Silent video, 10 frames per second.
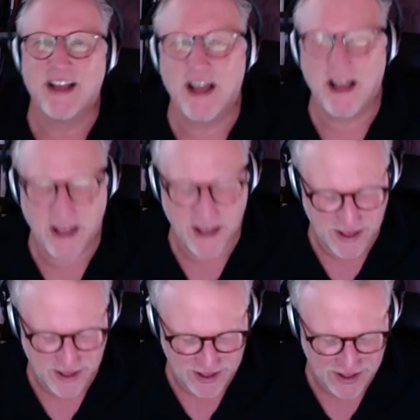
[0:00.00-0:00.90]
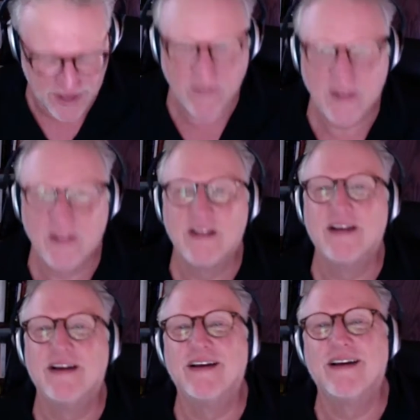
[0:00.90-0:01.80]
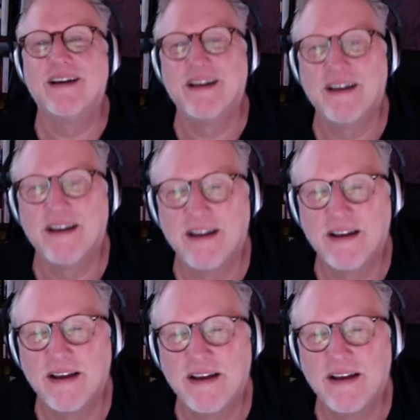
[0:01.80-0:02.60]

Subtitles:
I will go back. I'm just